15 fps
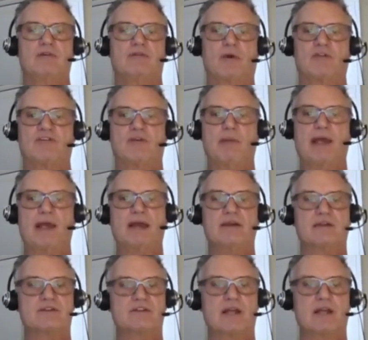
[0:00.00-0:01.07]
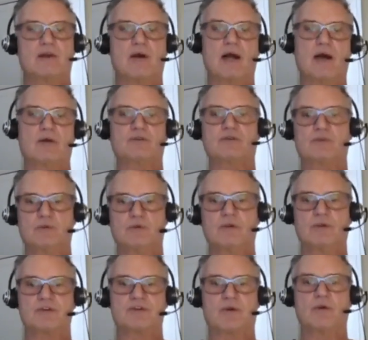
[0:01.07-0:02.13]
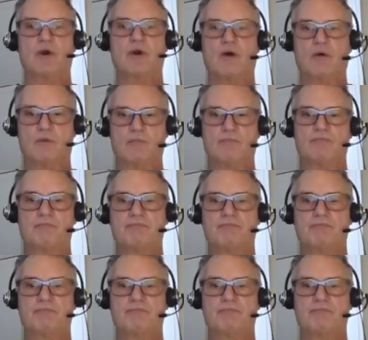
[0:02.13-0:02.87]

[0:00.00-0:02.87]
For if a man does not know how to rule his own home,